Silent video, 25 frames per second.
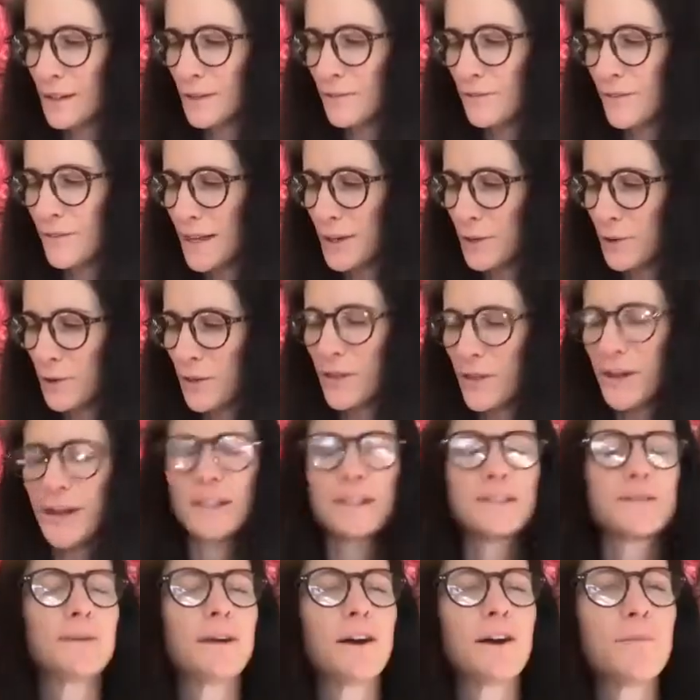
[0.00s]
final
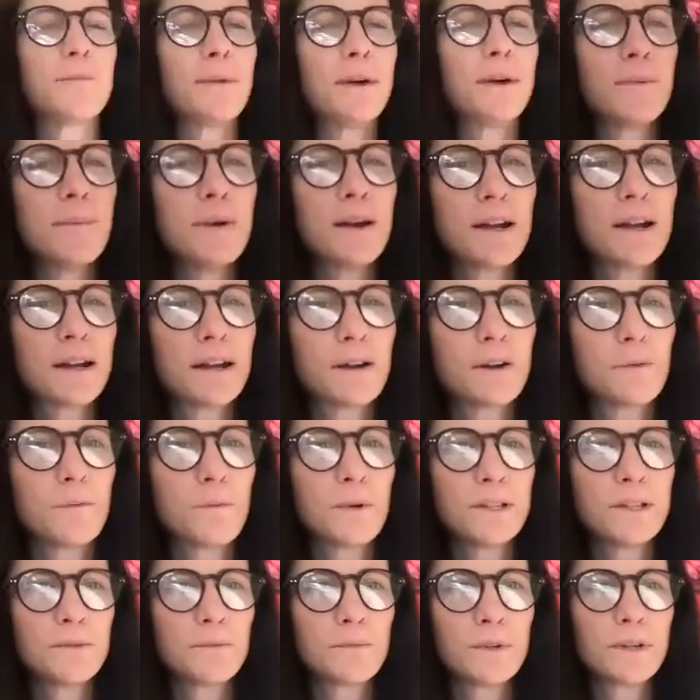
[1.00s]
thoughts round. But Mark,
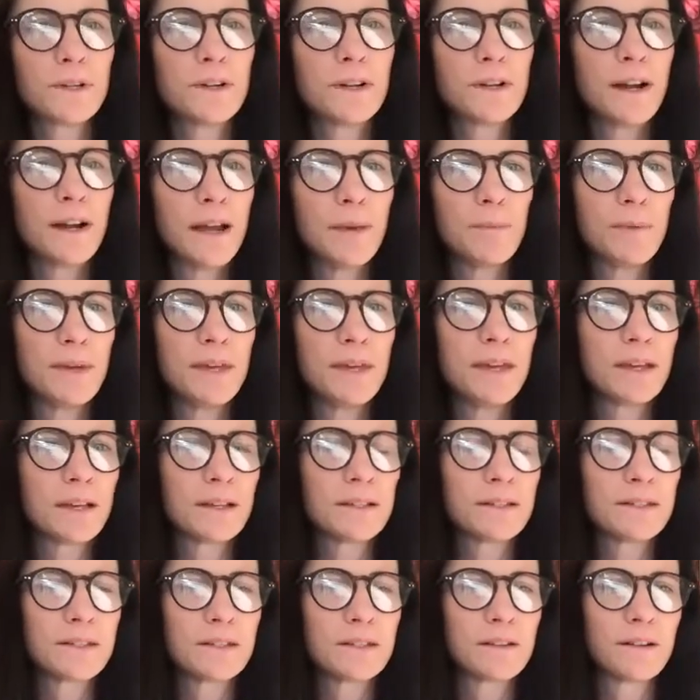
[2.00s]
what are IP
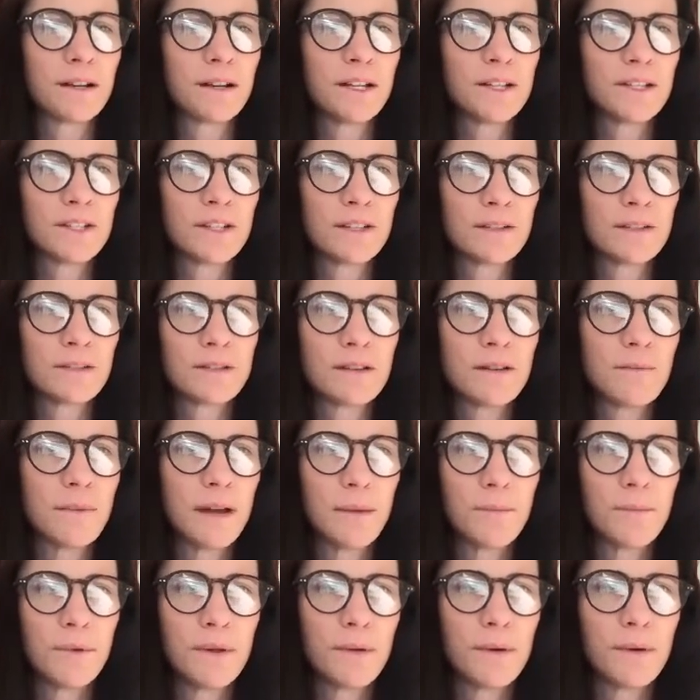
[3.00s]
considerations that
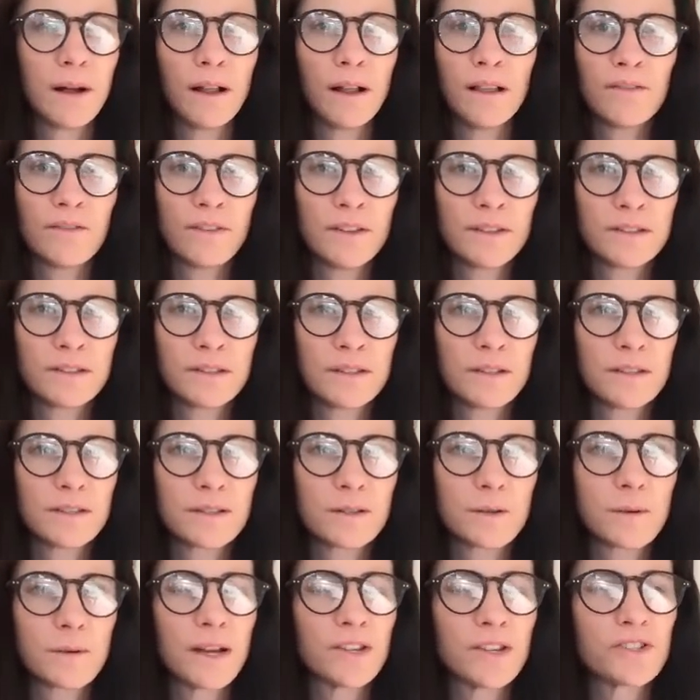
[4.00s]
might be relevant to this
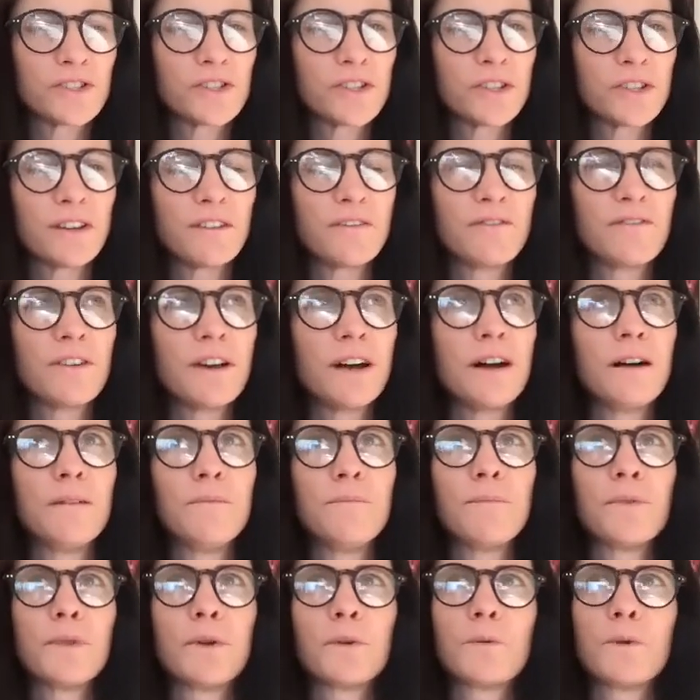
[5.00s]
question of
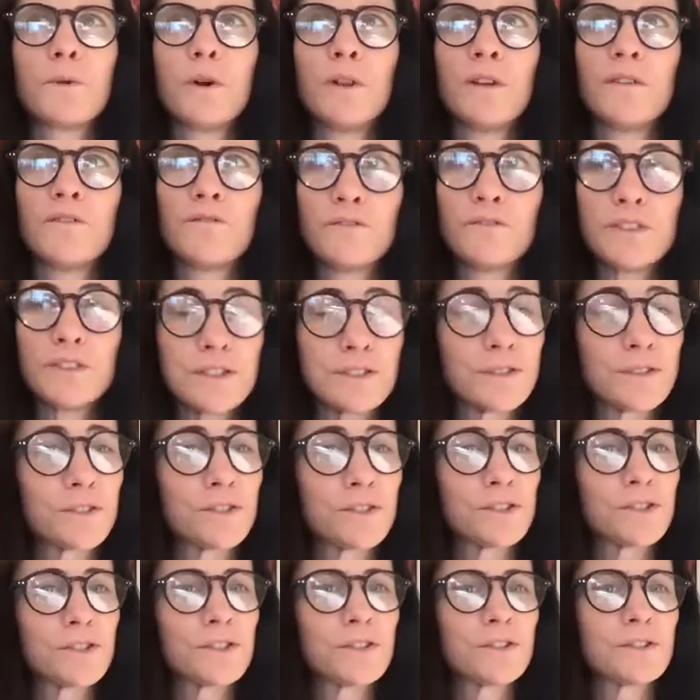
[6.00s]
the role of
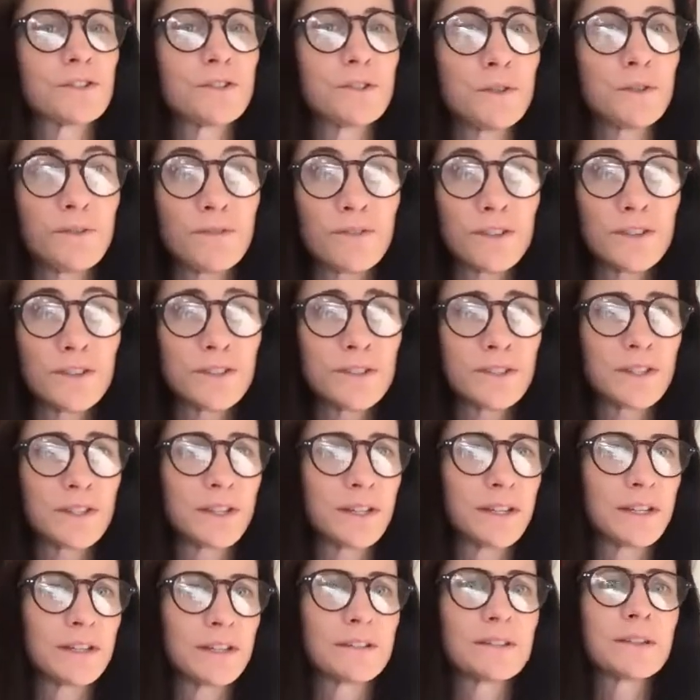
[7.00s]
researchers,
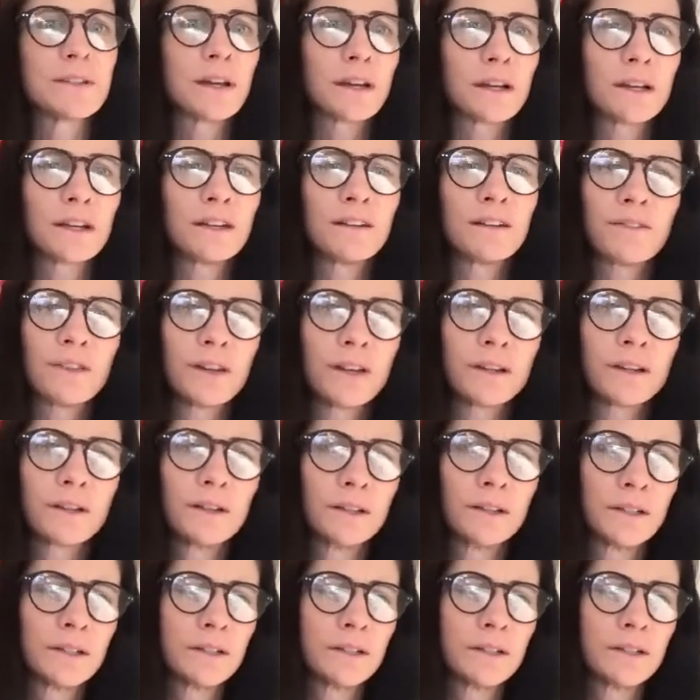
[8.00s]
universities, that kind of thing?